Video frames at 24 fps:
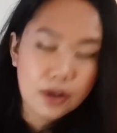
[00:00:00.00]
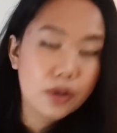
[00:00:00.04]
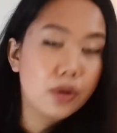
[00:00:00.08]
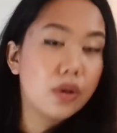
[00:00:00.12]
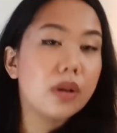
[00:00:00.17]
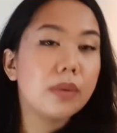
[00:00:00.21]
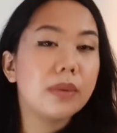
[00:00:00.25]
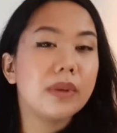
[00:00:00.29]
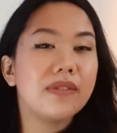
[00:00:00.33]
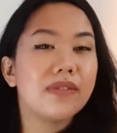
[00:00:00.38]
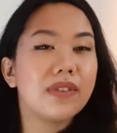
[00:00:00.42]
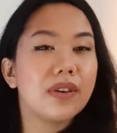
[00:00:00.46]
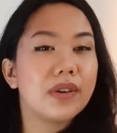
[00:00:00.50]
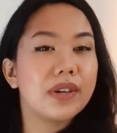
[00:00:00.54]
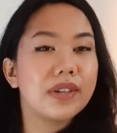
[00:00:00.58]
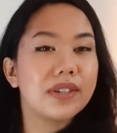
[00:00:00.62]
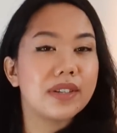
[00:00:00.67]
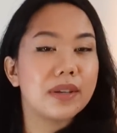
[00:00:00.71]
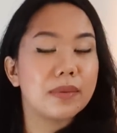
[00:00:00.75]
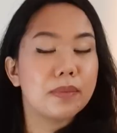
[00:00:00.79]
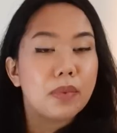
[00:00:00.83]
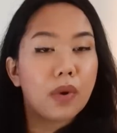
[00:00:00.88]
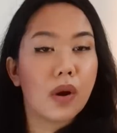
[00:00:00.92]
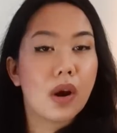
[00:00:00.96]
And they're going to be
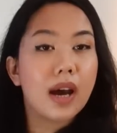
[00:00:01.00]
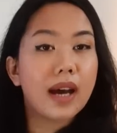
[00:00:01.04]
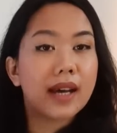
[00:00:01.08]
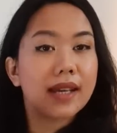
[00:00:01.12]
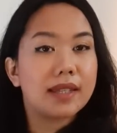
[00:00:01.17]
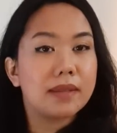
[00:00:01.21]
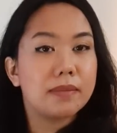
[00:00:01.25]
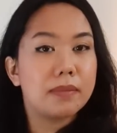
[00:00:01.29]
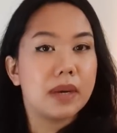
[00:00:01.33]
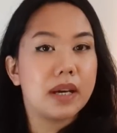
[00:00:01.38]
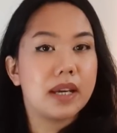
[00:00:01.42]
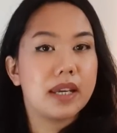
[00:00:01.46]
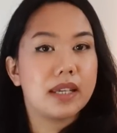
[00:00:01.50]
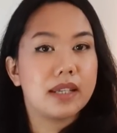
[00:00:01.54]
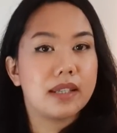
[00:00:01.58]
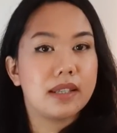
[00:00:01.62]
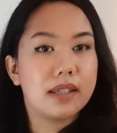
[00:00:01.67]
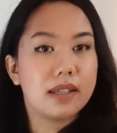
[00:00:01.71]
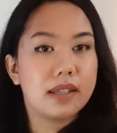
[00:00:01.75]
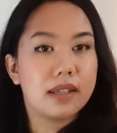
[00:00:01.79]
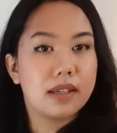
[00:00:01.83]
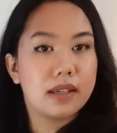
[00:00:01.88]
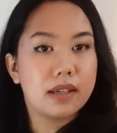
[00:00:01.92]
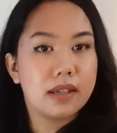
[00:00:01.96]
very surprised by
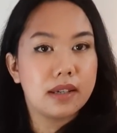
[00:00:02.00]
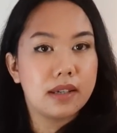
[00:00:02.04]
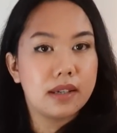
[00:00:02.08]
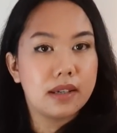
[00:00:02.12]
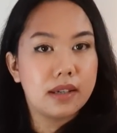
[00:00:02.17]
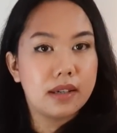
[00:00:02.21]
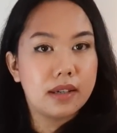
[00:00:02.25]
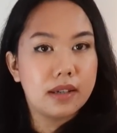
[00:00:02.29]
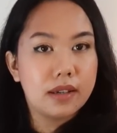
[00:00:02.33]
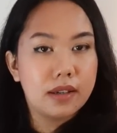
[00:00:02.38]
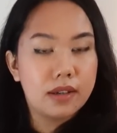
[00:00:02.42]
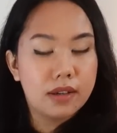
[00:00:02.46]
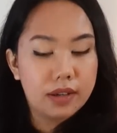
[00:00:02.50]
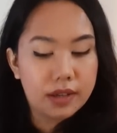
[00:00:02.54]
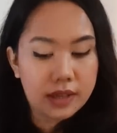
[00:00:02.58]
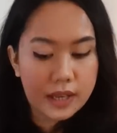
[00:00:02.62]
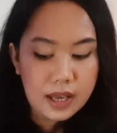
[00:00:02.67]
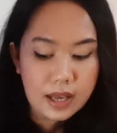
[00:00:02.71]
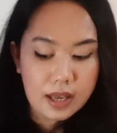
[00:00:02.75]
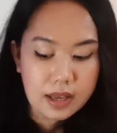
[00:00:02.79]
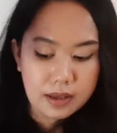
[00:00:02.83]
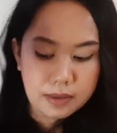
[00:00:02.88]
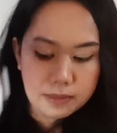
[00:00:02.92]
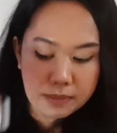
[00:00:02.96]
it.
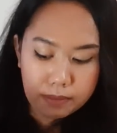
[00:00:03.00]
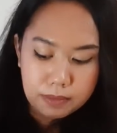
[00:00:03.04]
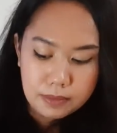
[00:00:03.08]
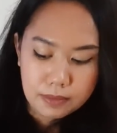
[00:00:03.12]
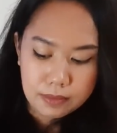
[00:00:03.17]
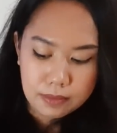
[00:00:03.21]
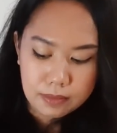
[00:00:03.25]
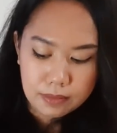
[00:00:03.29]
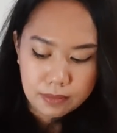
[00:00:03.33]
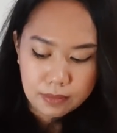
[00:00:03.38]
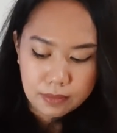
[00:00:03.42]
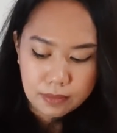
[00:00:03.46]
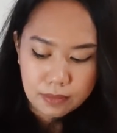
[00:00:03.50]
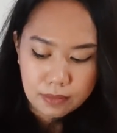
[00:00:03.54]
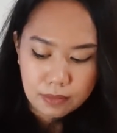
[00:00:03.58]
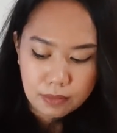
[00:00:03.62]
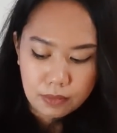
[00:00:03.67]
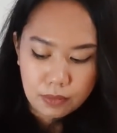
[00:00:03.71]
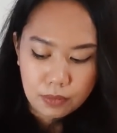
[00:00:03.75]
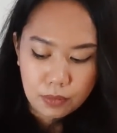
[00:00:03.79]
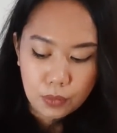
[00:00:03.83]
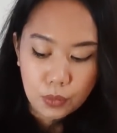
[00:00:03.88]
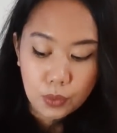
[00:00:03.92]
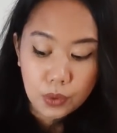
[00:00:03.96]
Okay?
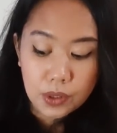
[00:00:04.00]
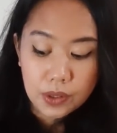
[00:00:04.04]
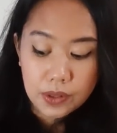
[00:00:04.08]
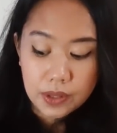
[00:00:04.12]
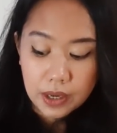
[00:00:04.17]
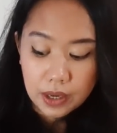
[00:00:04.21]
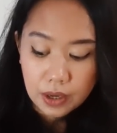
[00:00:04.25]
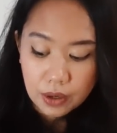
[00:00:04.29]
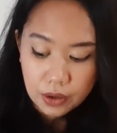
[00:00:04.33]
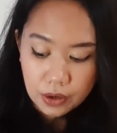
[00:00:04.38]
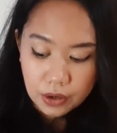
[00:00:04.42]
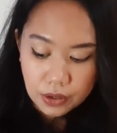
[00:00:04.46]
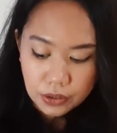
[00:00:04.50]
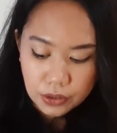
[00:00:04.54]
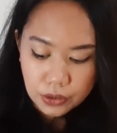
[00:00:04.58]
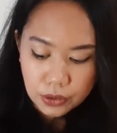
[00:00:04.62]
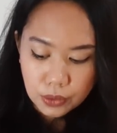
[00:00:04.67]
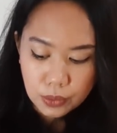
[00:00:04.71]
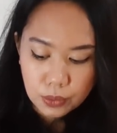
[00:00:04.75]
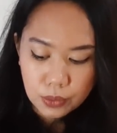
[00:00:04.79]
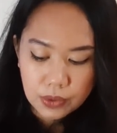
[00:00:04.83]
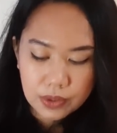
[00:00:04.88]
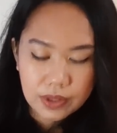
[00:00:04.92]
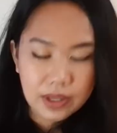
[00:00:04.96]
Will they
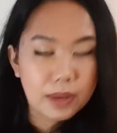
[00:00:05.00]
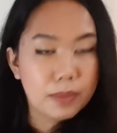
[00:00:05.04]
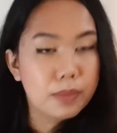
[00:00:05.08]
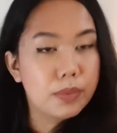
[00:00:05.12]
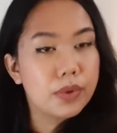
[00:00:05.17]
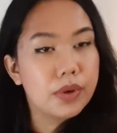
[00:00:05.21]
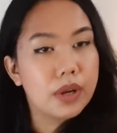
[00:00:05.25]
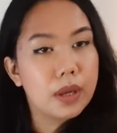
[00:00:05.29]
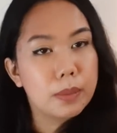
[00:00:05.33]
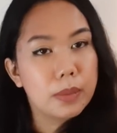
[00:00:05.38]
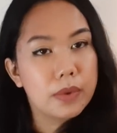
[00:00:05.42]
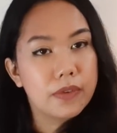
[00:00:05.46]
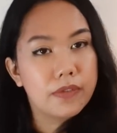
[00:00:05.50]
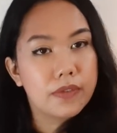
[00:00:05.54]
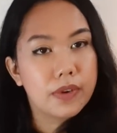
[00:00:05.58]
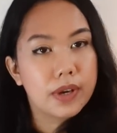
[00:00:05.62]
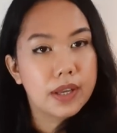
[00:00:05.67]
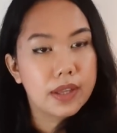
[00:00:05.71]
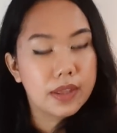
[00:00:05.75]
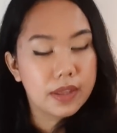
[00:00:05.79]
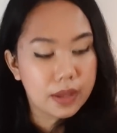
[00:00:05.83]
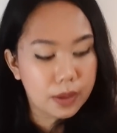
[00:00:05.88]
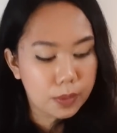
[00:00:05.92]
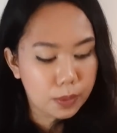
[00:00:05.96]
argue? Will they put up a
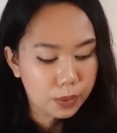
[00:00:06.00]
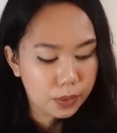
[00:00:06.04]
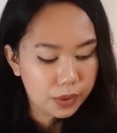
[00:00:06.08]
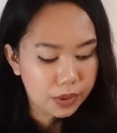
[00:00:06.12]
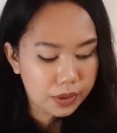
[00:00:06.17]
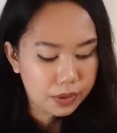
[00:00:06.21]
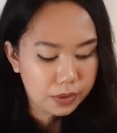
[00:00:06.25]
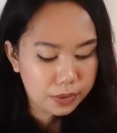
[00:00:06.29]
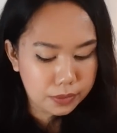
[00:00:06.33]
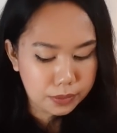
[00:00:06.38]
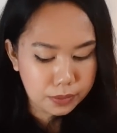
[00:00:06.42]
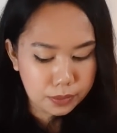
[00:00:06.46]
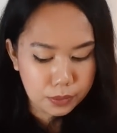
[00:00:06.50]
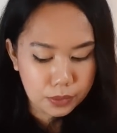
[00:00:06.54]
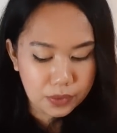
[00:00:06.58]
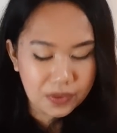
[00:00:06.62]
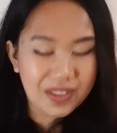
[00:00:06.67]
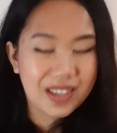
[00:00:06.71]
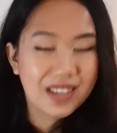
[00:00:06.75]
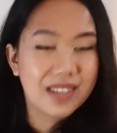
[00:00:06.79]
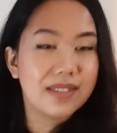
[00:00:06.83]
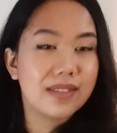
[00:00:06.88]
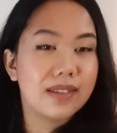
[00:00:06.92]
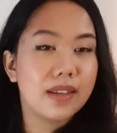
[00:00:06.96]
fight? They will.
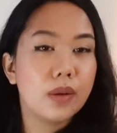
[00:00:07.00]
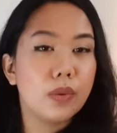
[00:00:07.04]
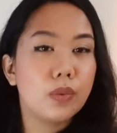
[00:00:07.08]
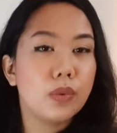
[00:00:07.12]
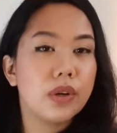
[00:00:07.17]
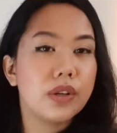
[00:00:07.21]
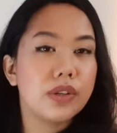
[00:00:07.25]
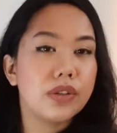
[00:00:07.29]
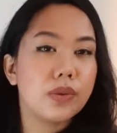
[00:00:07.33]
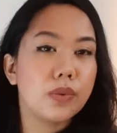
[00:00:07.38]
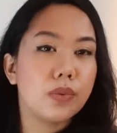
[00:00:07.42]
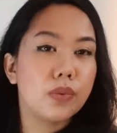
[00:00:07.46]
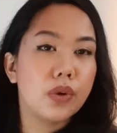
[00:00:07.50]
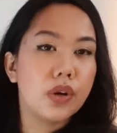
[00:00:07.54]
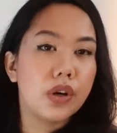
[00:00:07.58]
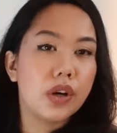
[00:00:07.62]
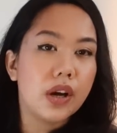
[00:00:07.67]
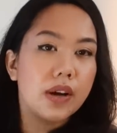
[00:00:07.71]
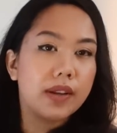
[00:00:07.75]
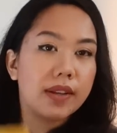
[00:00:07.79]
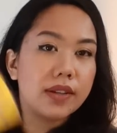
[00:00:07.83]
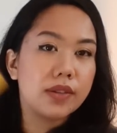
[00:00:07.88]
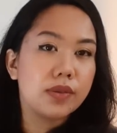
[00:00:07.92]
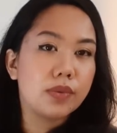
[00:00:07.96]
Would they still want to
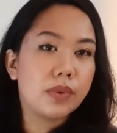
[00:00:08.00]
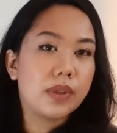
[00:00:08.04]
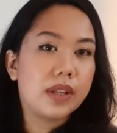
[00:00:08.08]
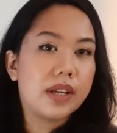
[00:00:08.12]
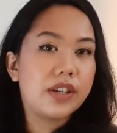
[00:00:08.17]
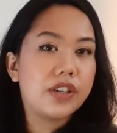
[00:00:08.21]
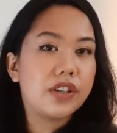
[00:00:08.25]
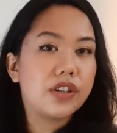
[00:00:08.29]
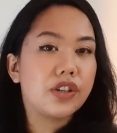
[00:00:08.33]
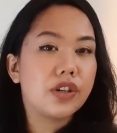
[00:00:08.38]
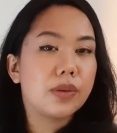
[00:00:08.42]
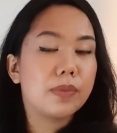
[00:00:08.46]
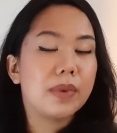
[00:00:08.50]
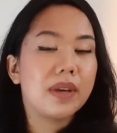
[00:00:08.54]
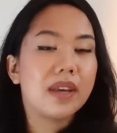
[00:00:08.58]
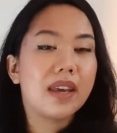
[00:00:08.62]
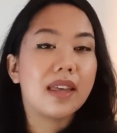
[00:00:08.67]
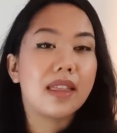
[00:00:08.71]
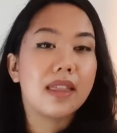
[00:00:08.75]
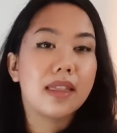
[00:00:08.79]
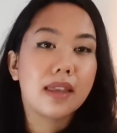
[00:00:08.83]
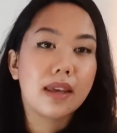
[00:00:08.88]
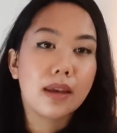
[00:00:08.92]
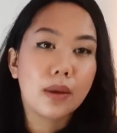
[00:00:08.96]
work on this
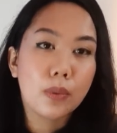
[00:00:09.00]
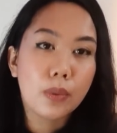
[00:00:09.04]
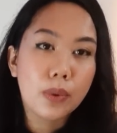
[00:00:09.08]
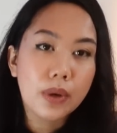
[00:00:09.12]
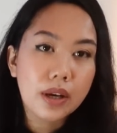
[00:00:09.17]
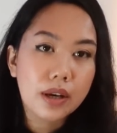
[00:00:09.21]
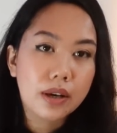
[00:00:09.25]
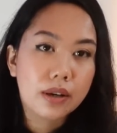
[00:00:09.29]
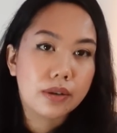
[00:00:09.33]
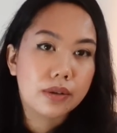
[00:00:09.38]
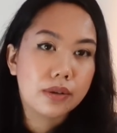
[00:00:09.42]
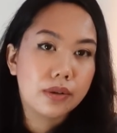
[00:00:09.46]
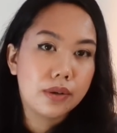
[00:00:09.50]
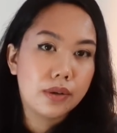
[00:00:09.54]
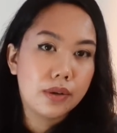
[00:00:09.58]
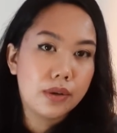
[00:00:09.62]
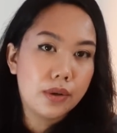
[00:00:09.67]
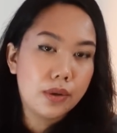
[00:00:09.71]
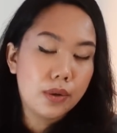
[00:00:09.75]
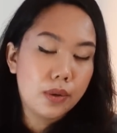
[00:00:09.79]
relationship again? They will.